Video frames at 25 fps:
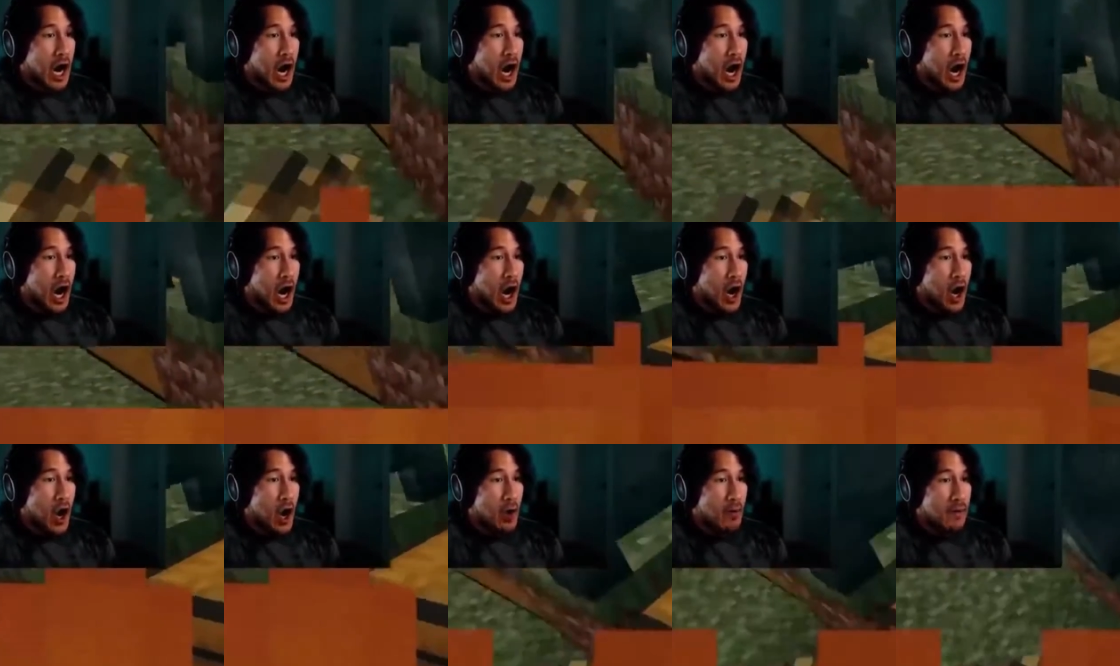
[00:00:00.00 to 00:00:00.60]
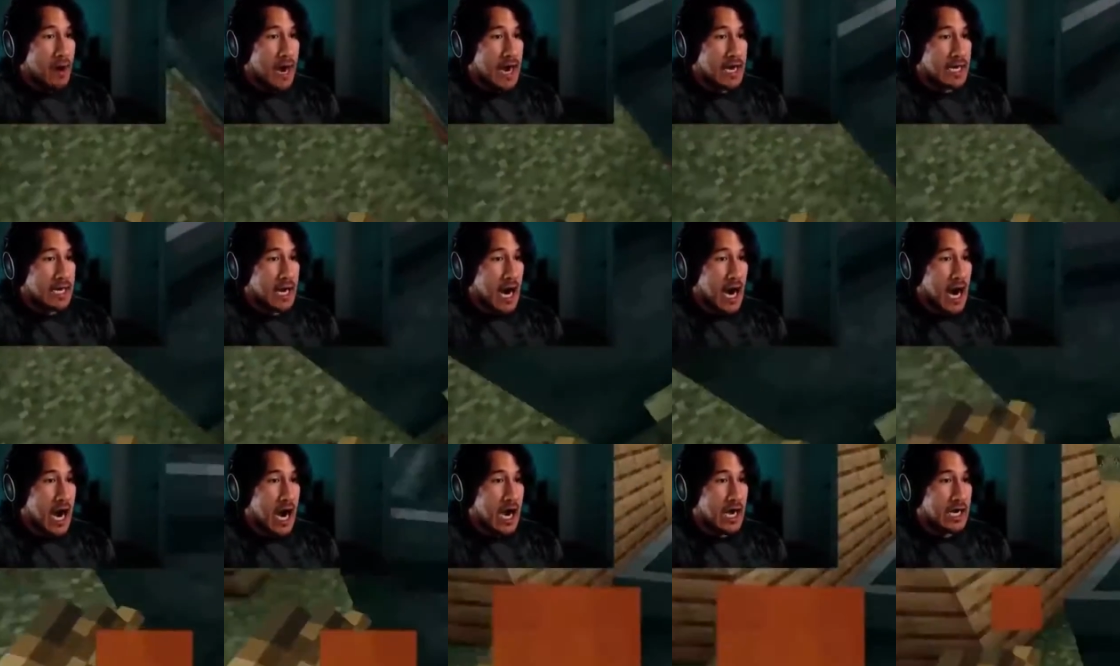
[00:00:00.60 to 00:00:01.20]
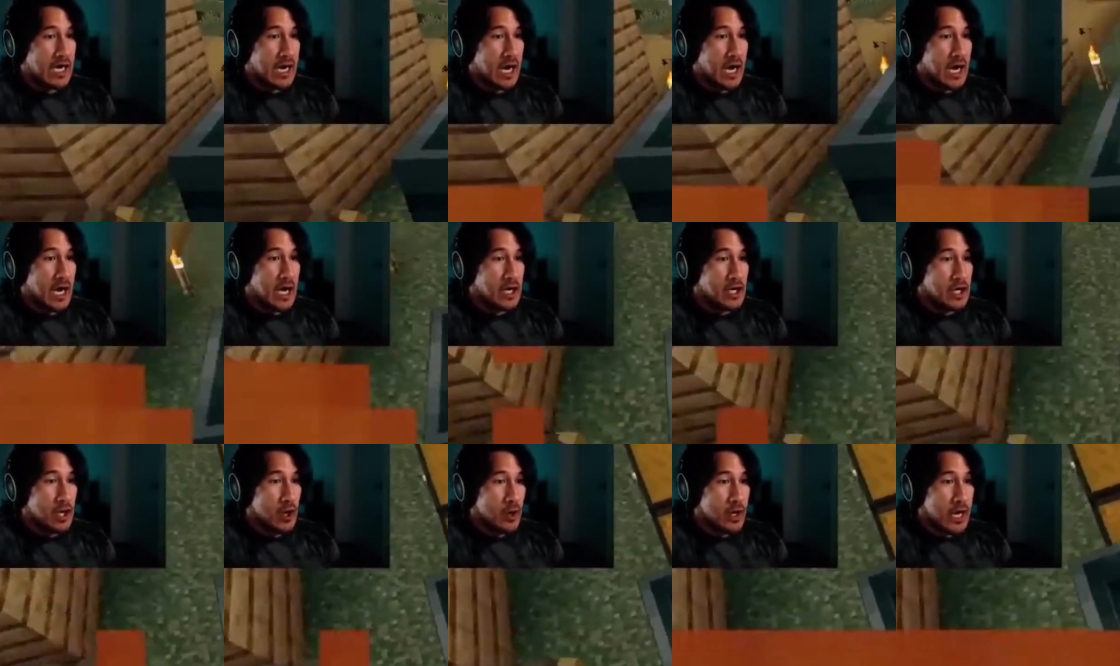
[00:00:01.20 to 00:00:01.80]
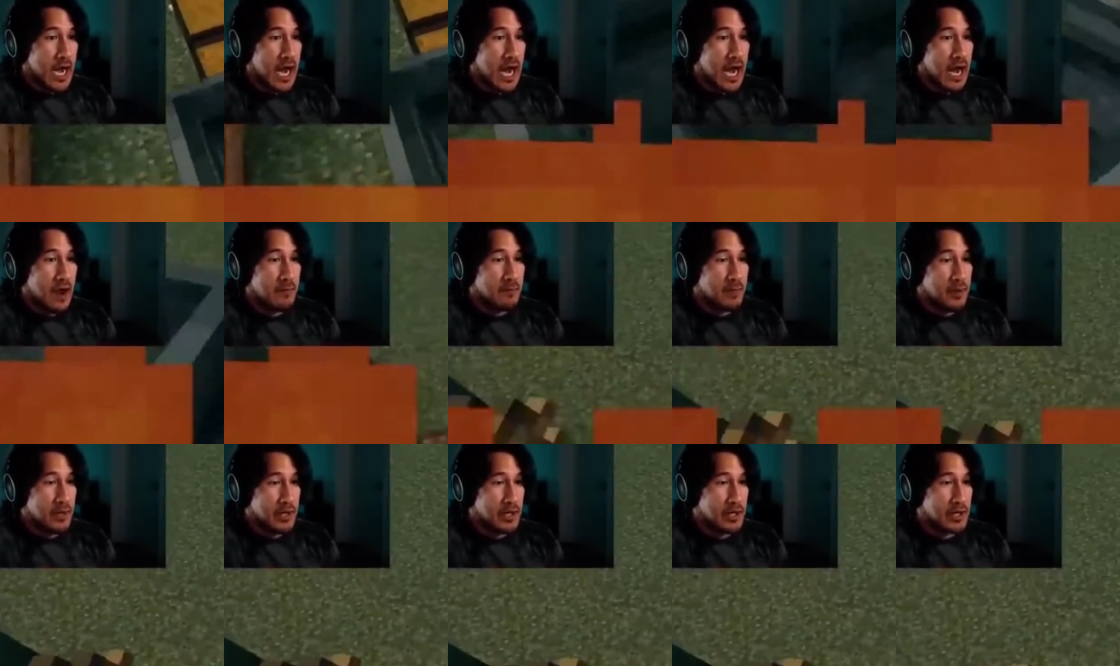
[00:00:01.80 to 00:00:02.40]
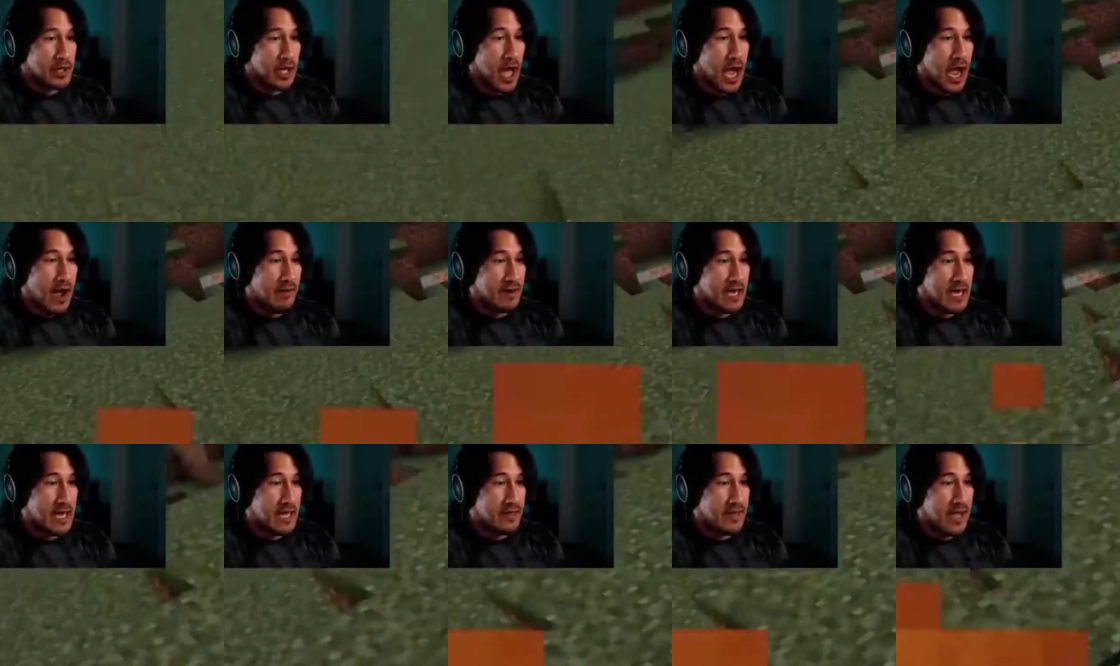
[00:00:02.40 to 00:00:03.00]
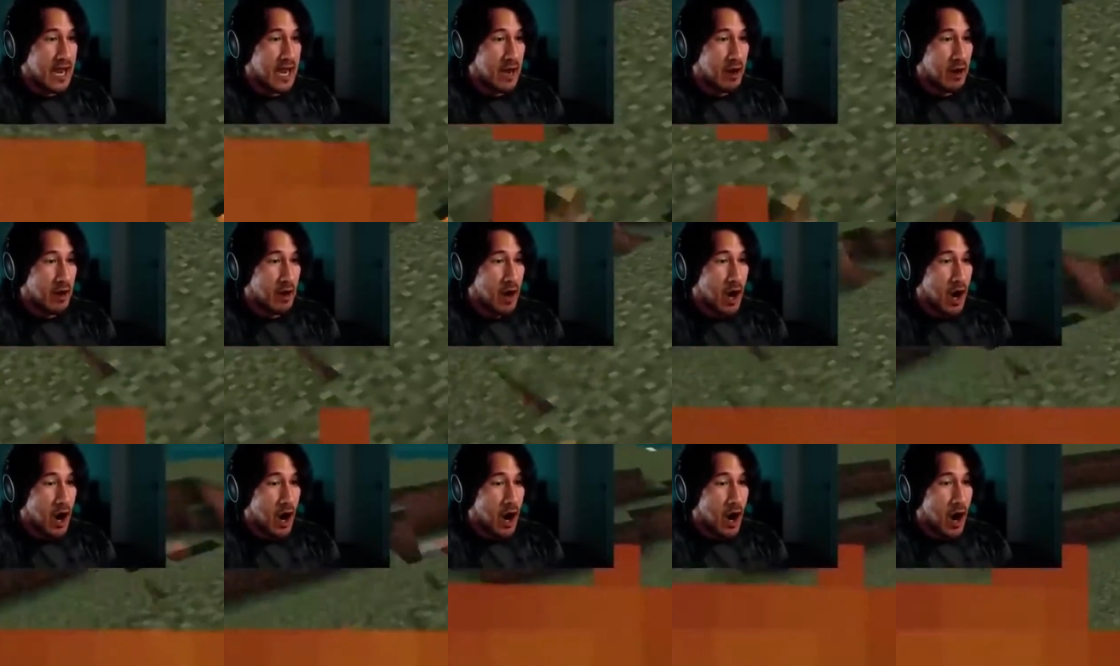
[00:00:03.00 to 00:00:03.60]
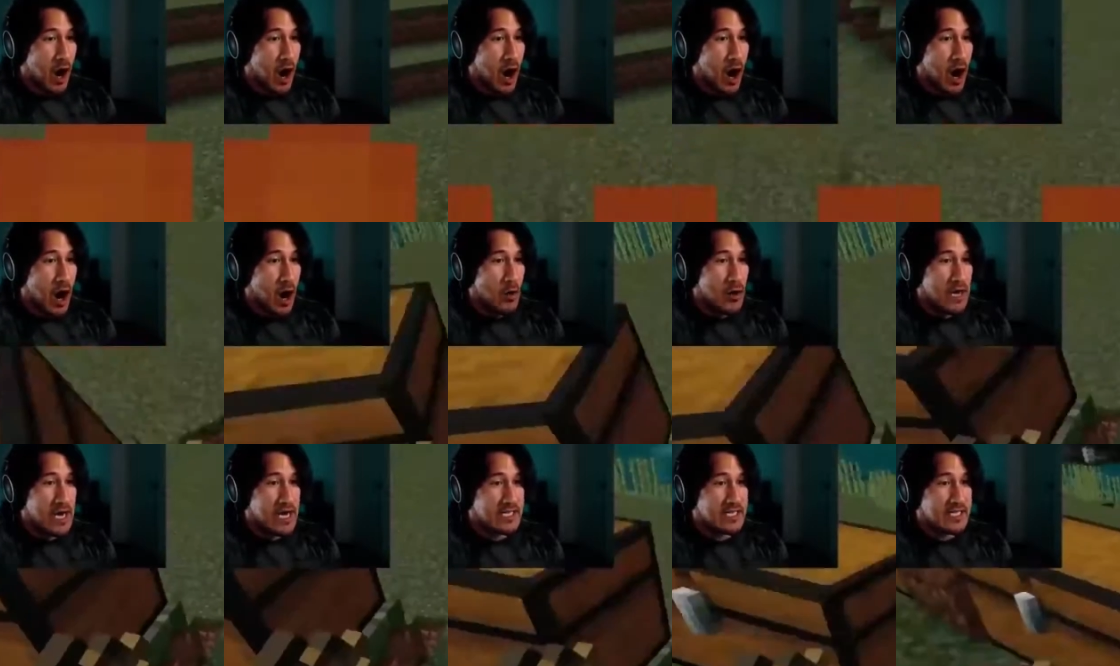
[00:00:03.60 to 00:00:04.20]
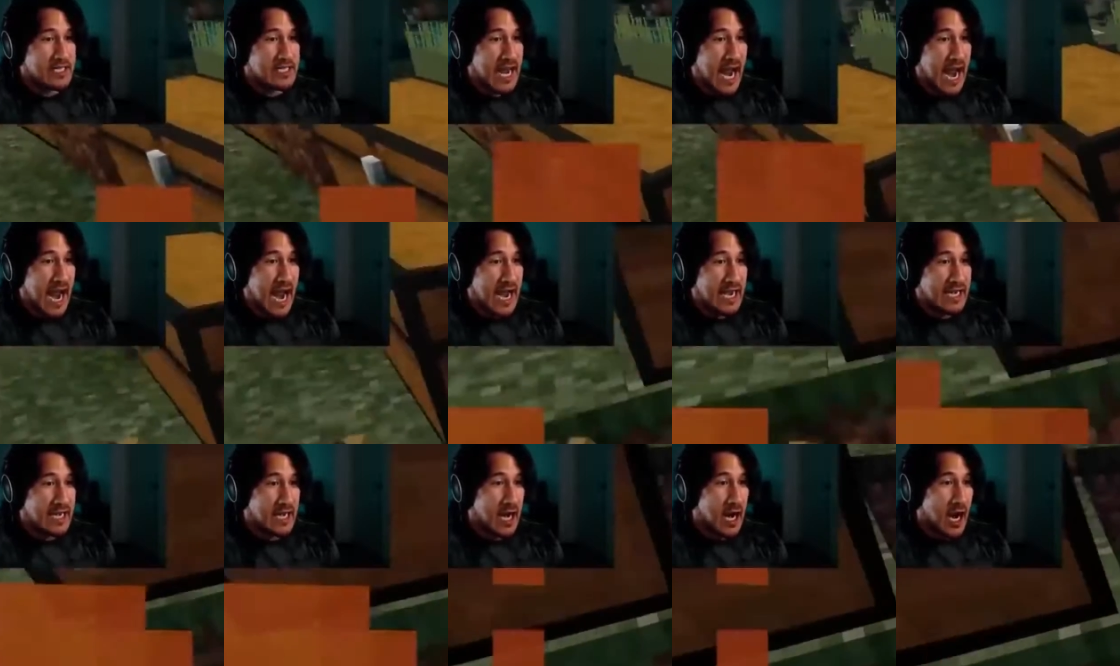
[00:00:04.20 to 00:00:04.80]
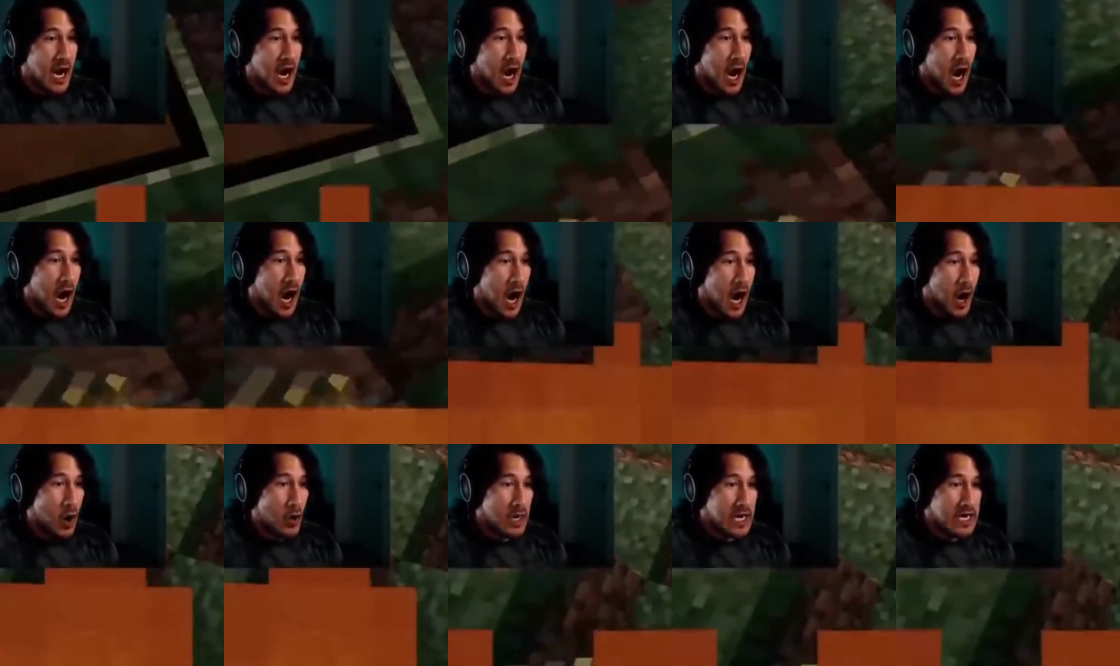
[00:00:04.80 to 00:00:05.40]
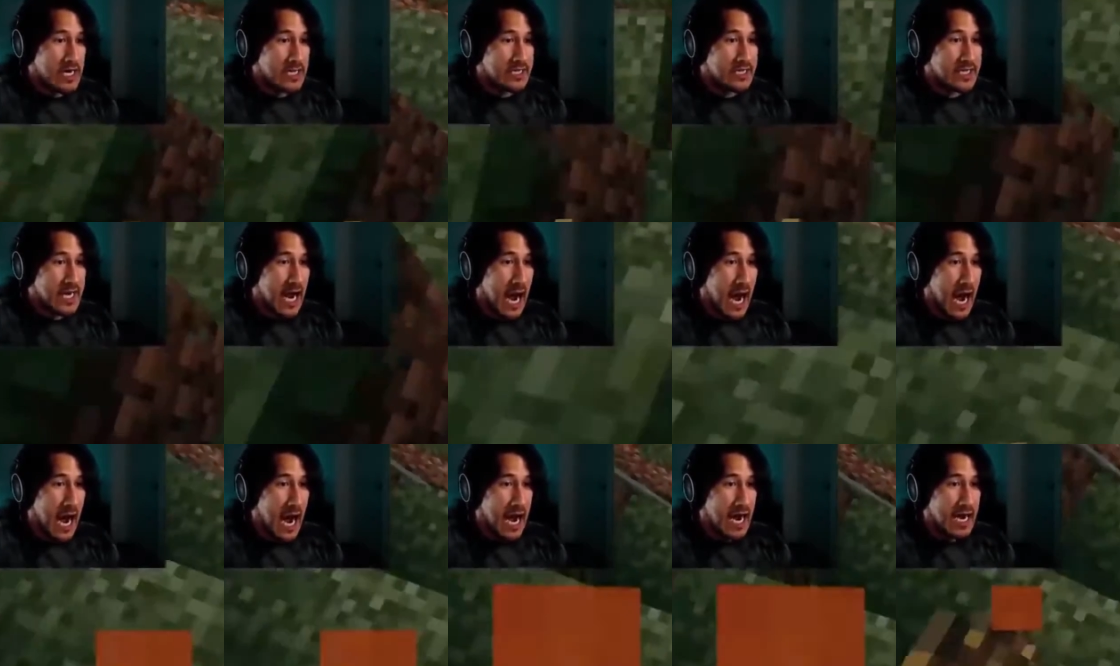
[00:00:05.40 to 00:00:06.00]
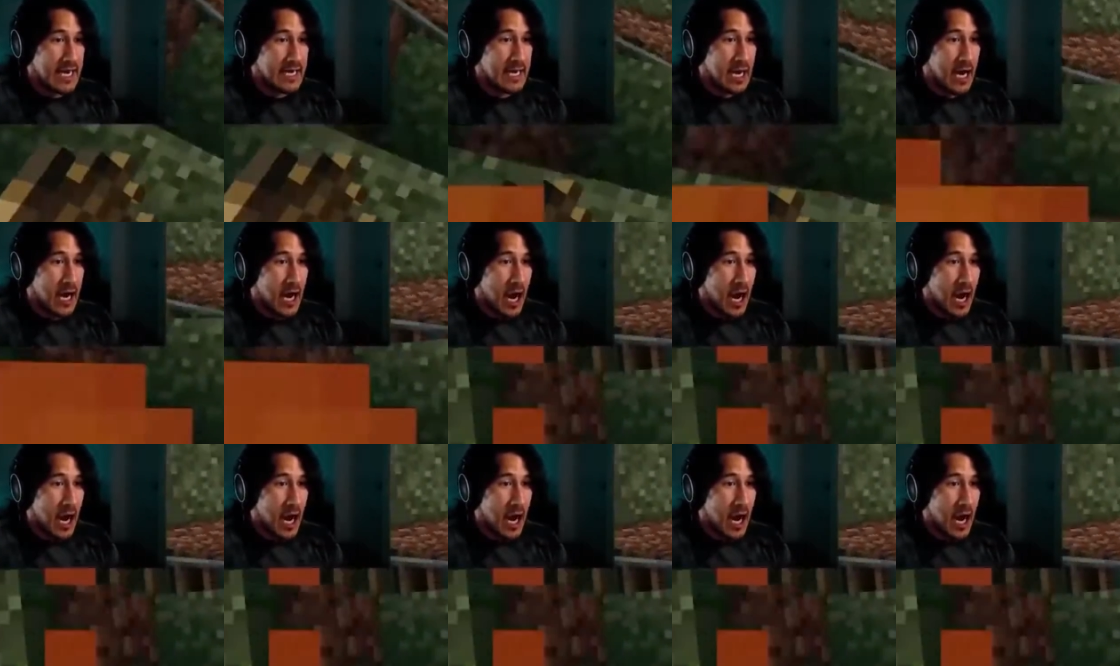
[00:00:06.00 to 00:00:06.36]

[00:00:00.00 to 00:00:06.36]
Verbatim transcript: Oh my god! You can't put lava in there! Oh, he's dead! Oh, he's died!